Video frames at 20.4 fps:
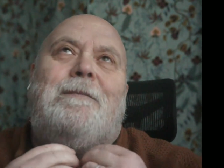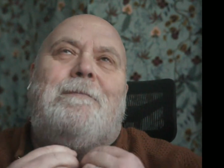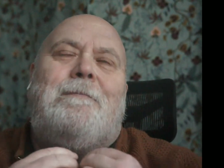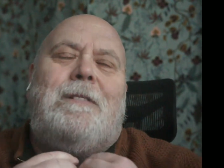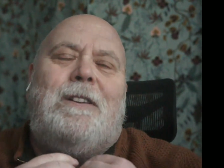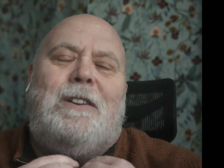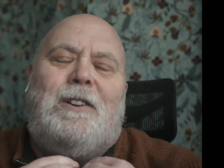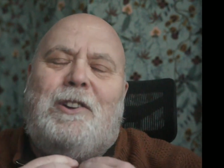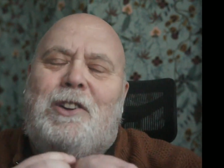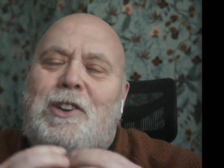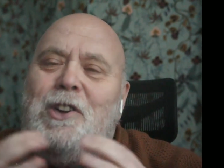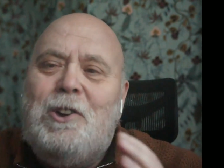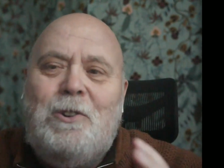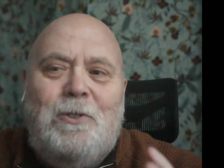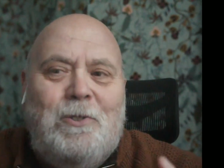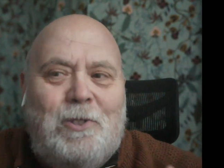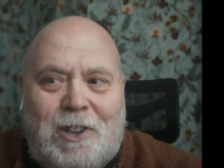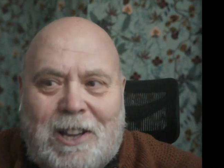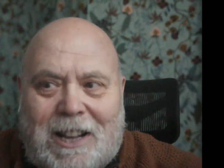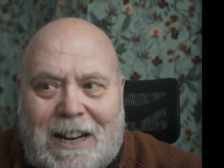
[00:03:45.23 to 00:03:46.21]

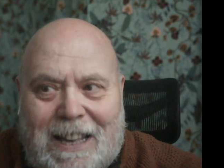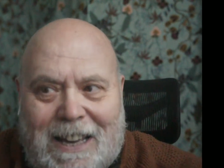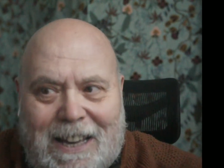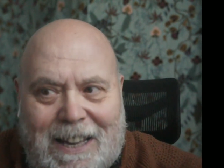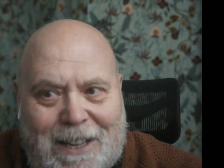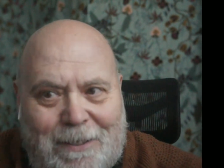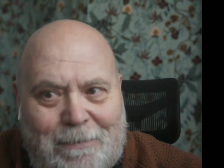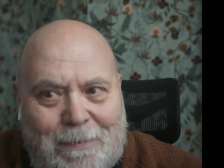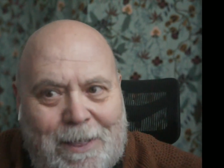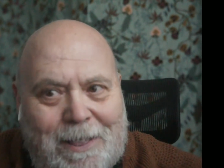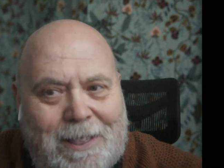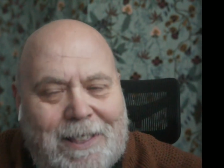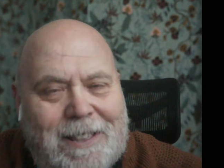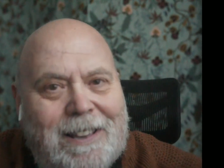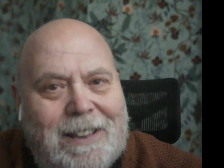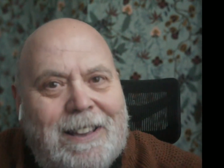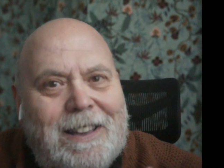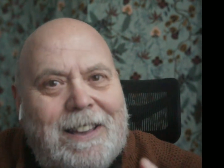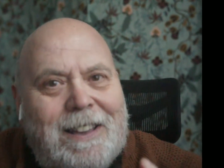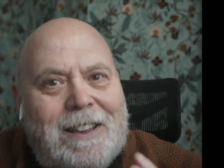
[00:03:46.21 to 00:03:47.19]
huge claims
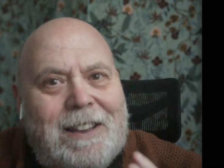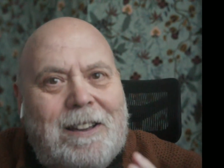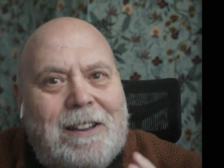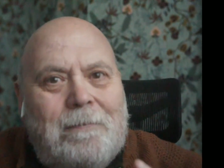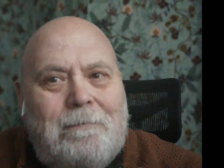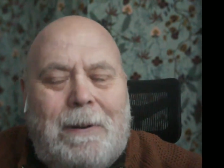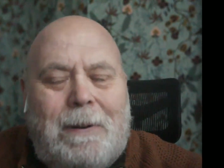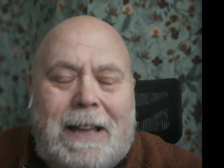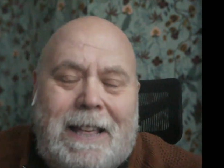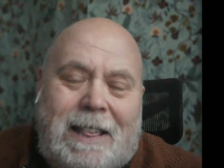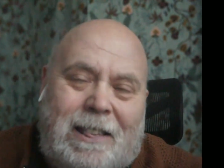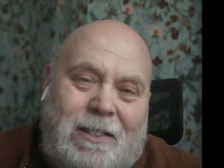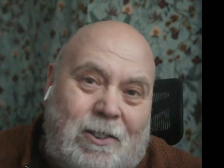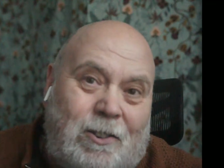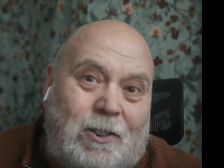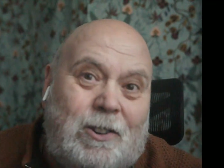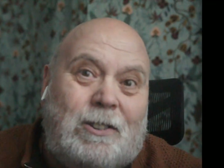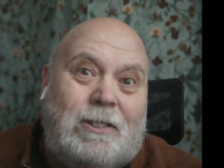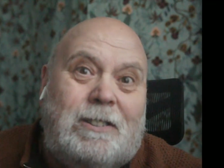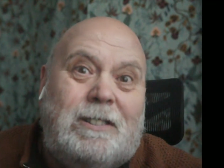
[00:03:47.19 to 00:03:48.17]
based
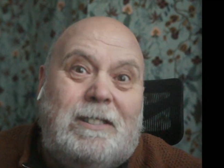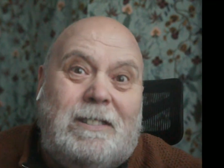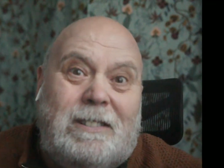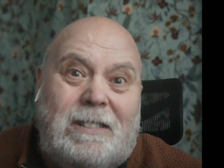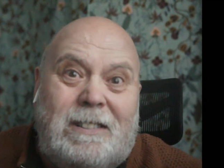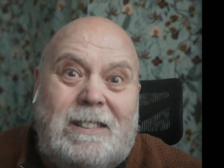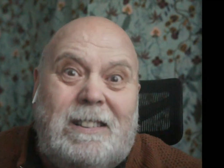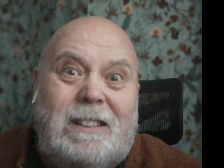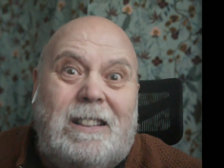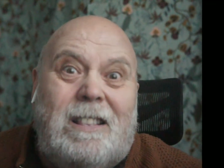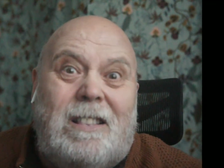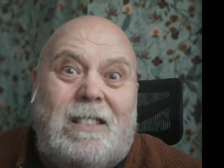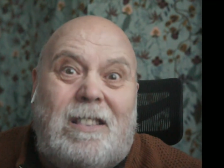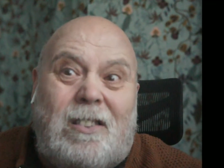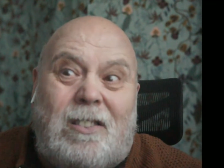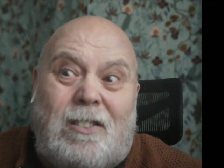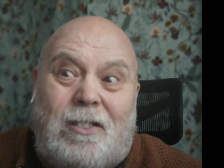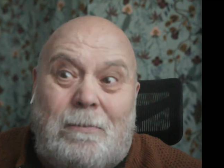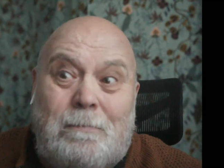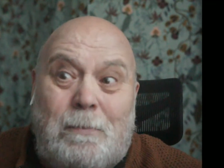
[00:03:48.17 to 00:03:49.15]
on
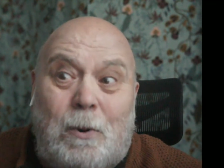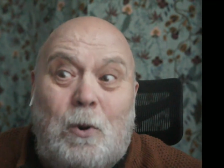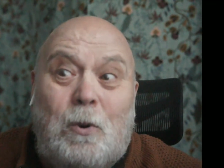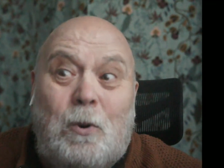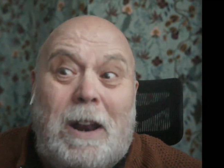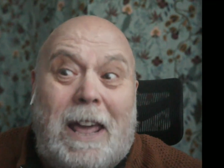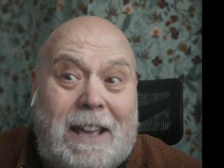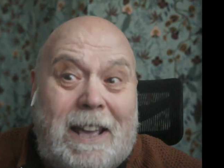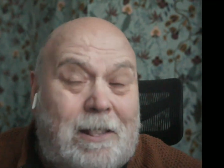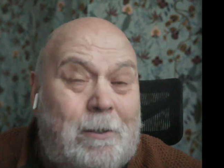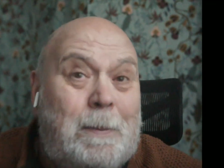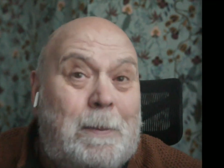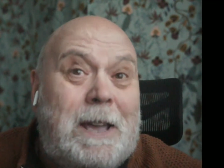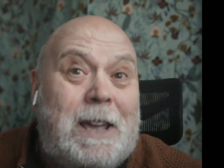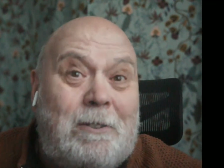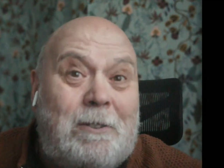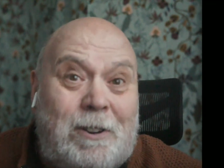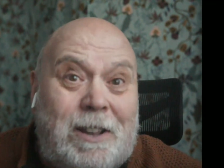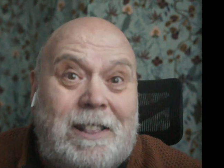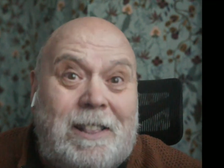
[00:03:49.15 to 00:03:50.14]
small
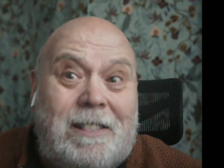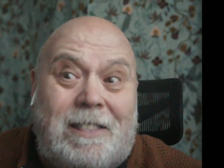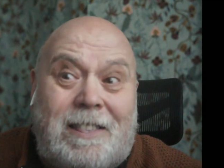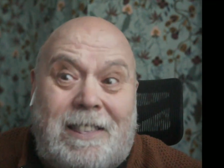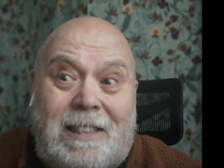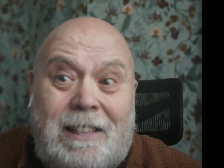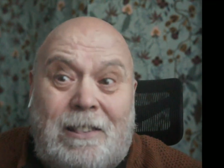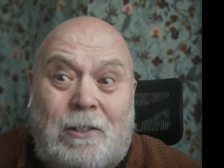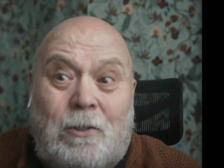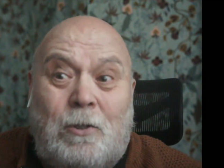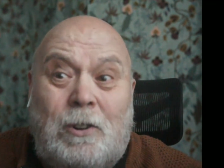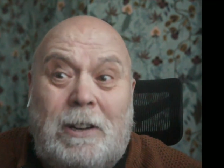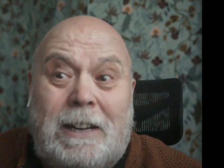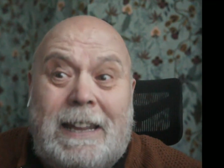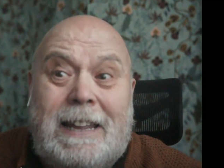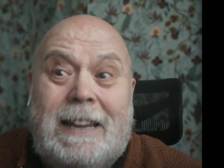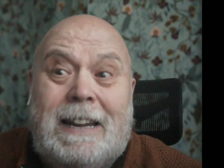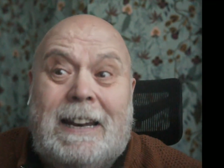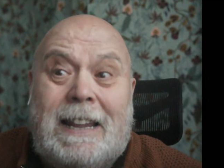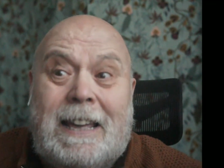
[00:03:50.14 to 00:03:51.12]
experiences or
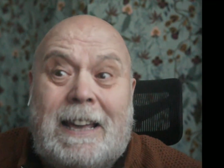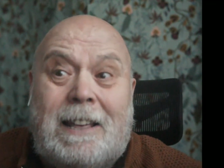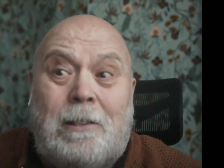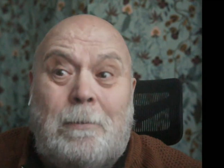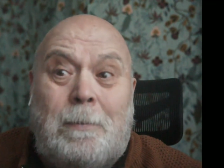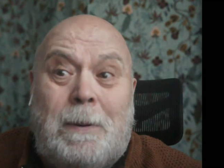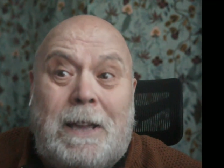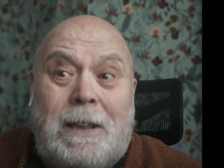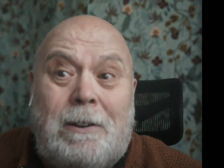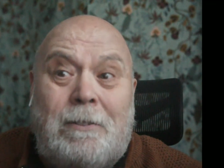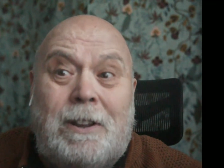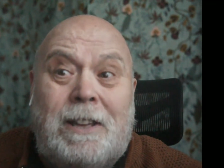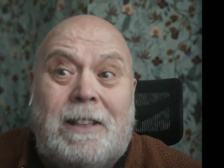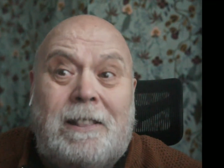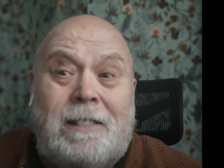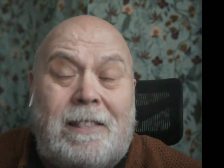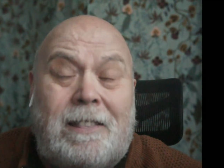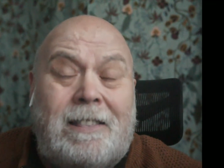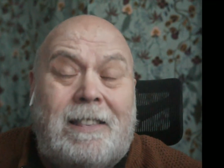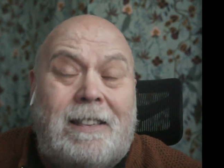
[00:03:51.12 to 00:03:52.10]
little
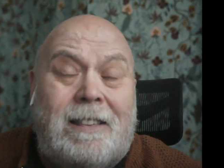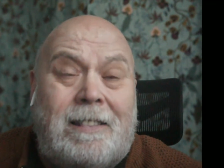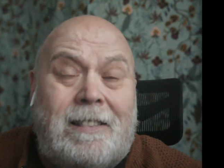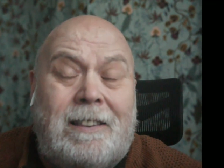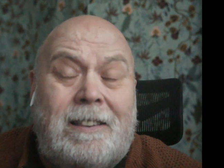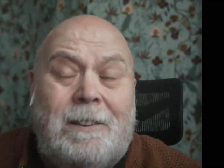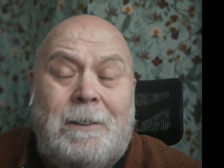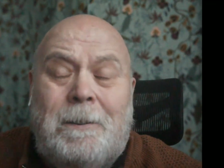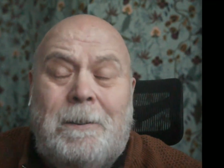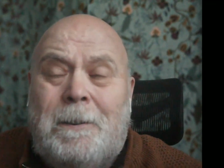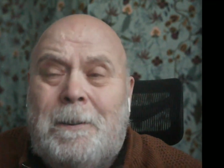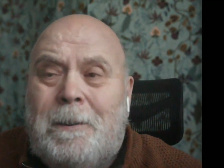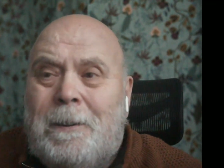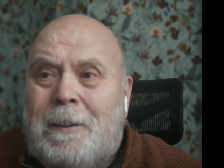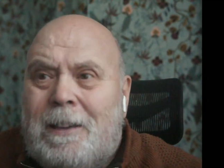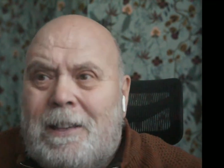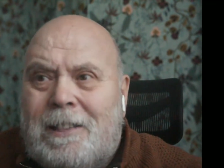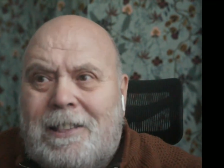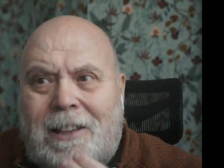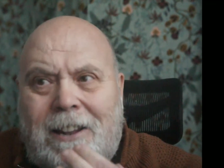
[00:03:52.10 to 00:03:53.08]
experiences.
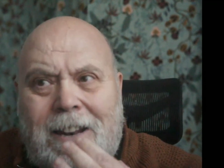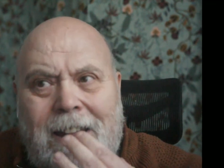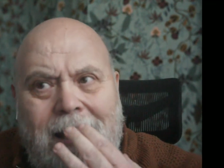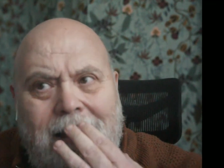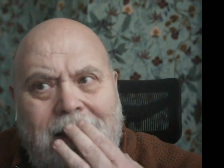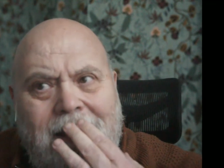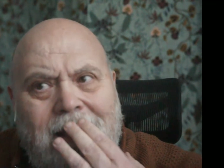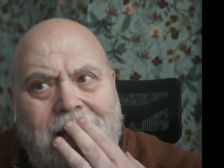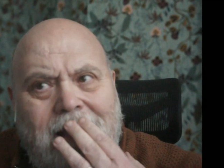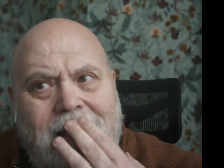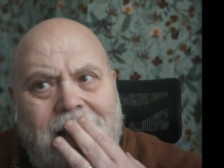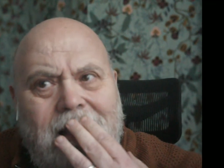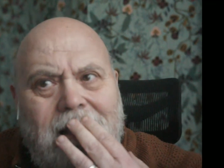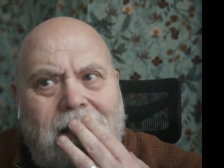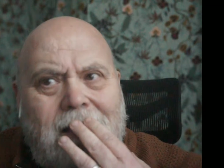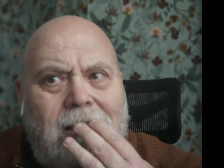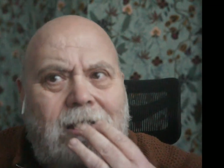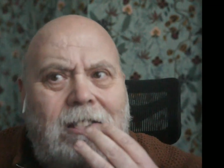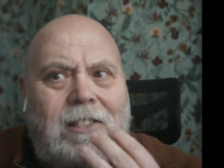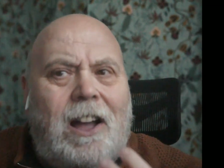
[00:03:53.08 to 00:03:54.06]
So let's
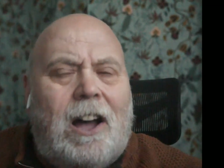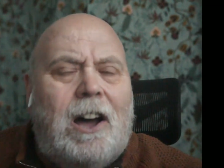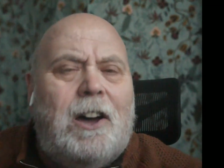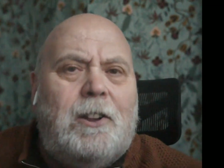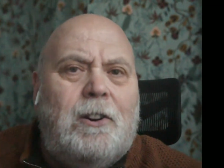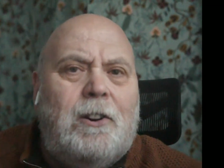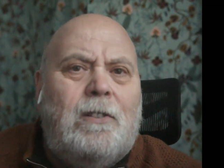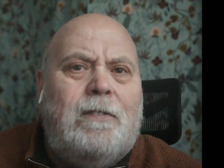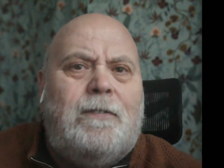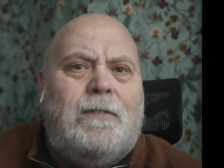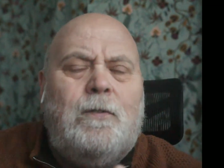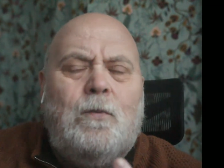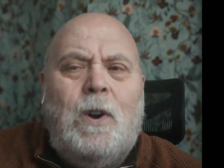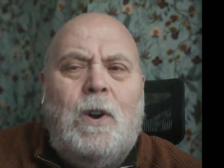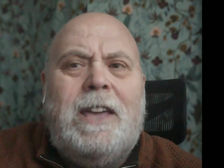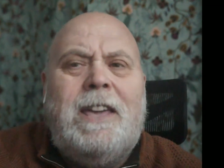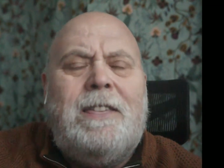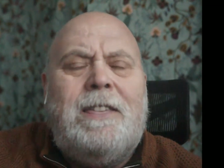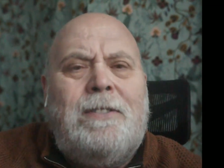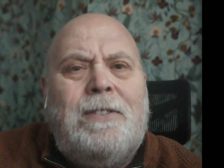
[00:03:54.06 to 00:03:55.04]
start off
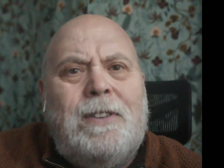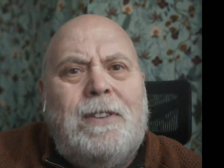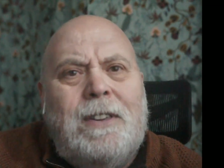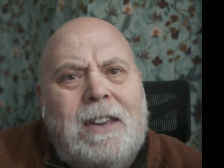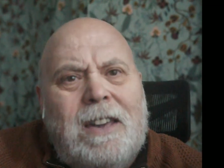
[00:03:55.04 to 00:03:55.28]
with